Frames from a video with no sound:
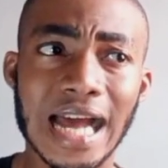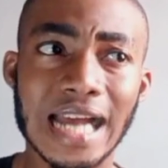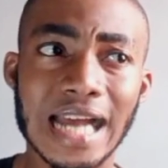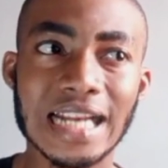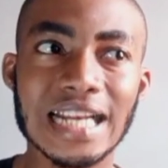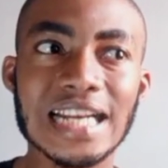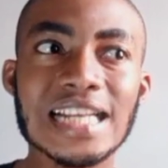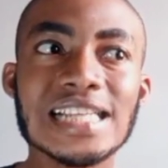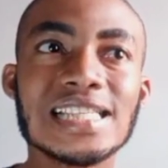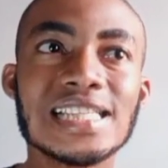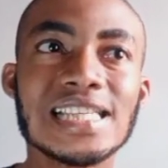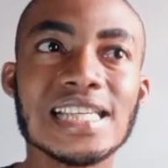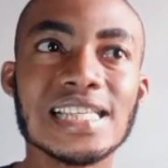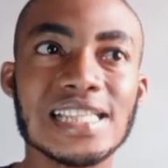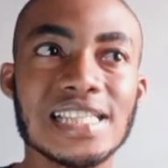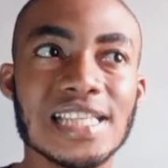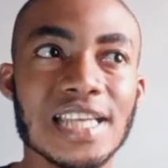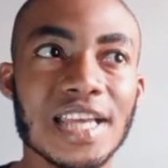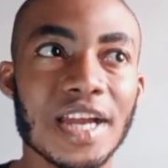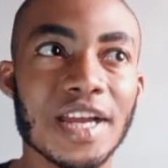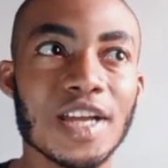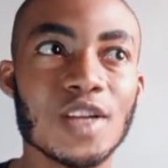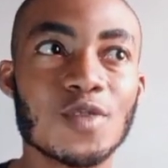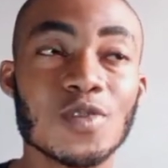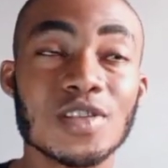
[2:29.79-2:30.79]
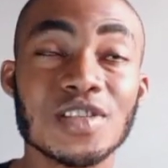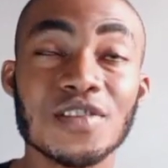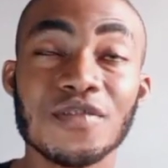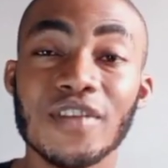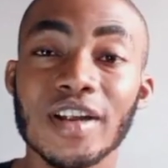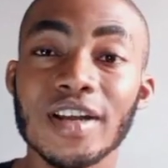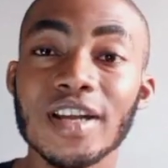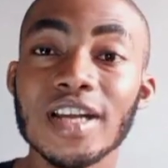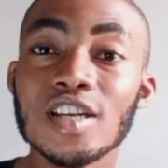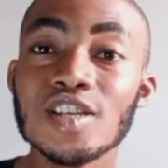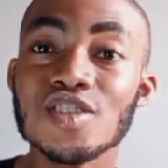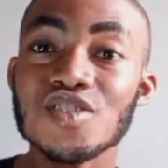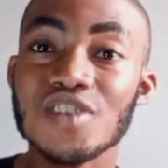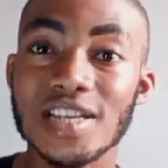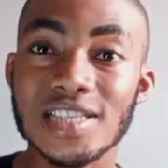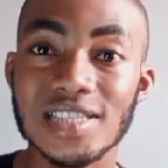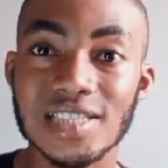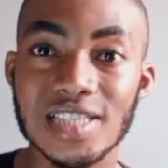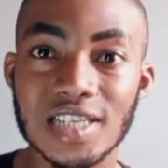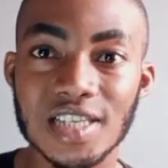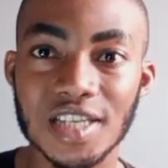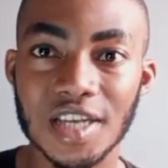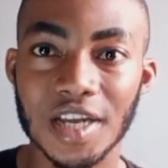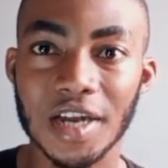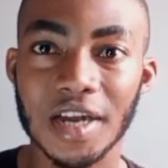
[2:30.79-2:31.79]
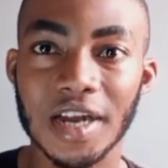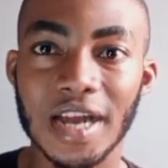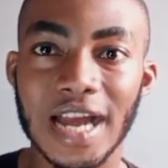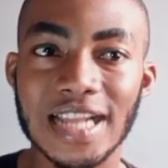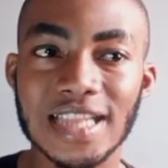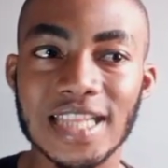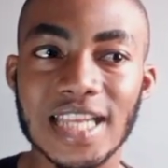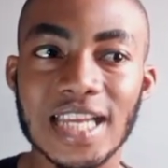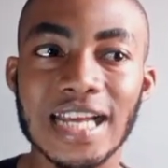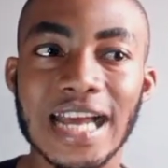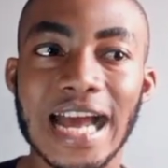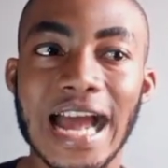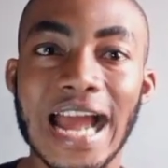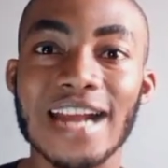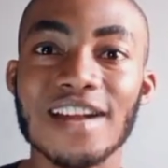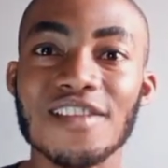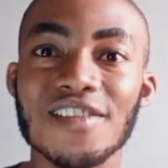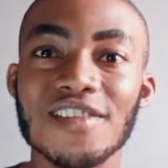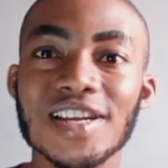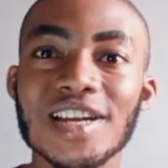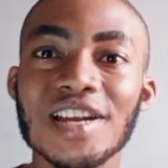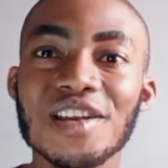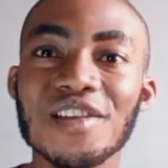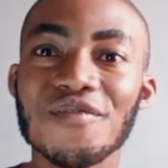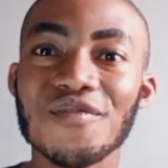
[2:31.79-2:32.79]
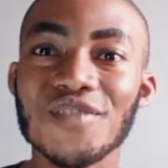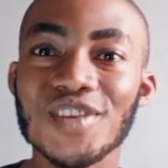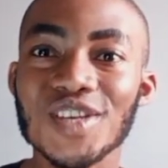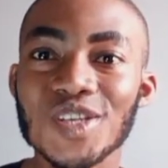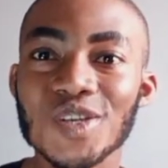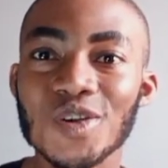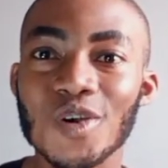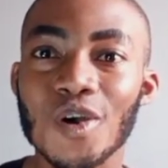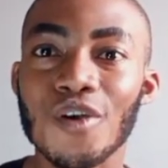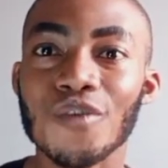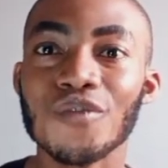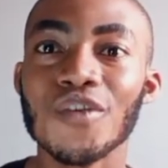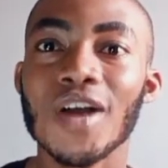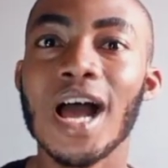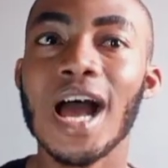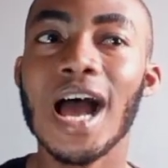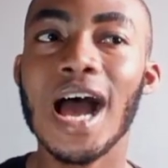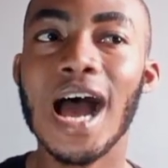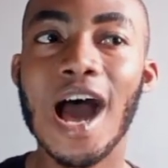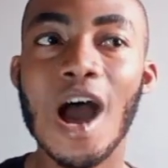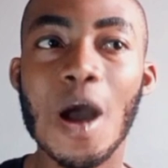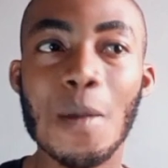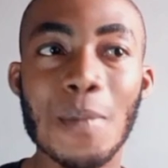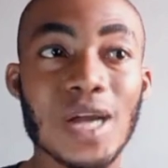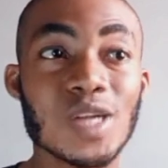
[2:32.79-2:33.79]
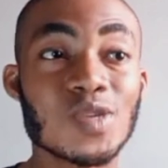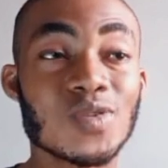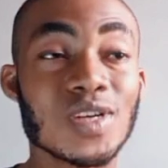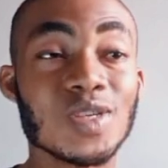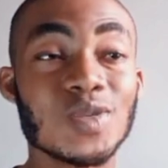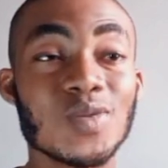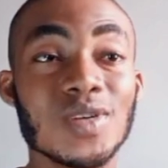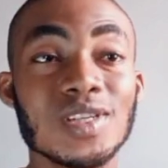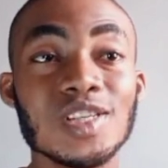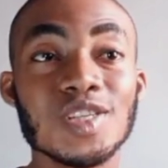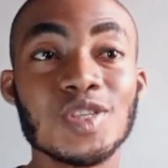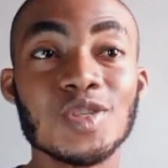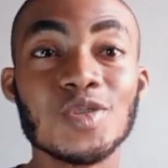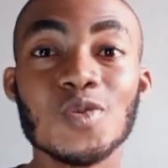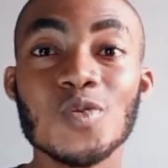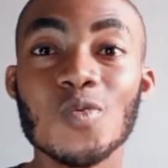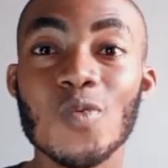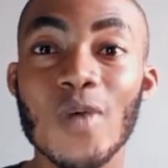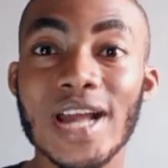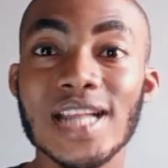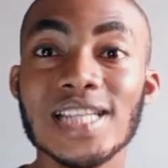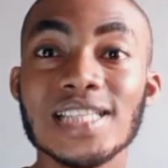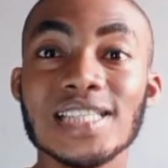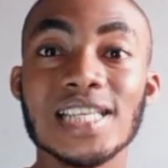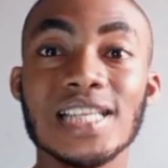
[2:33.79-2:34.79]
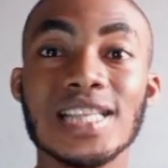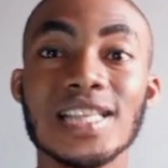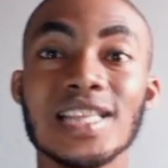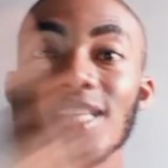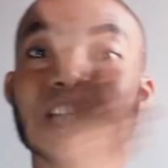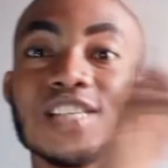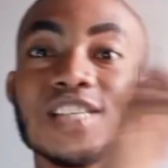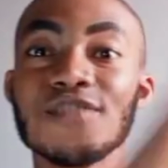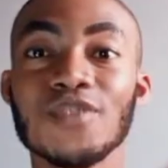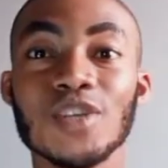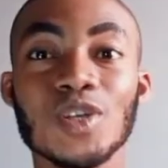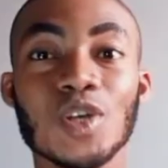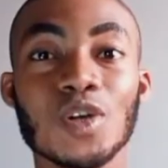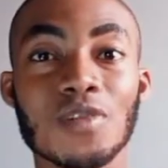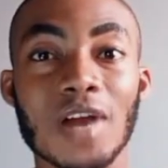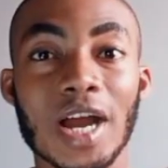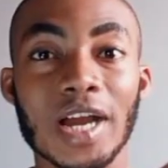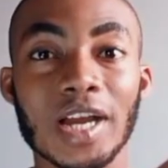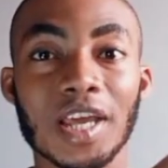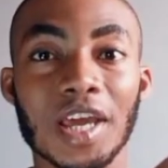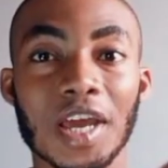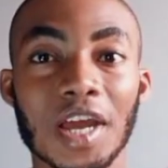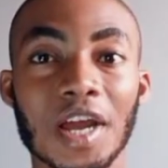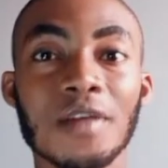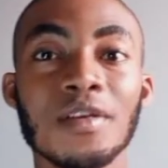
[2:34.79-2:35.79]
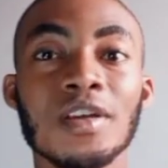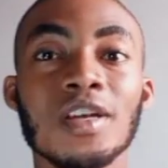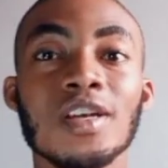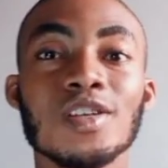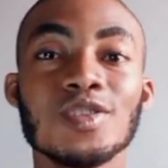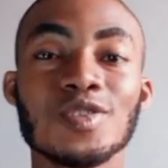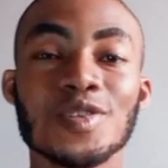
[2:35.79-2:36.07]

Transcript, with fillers: At least this year, it was a very interesting year. I think I created a video of how my 2022 went in this video right here.